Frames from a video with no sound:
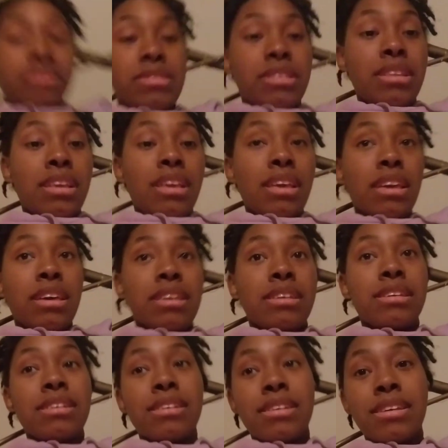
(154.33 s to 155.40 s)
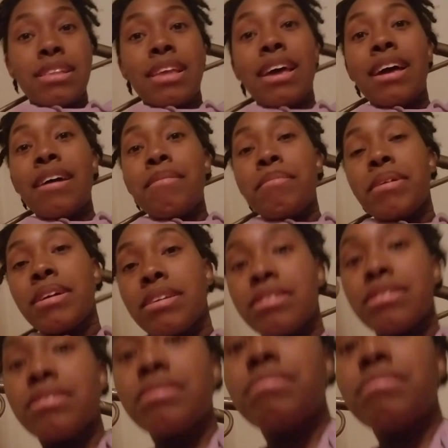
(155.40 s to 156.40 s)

so Nova, Can I have my yarn?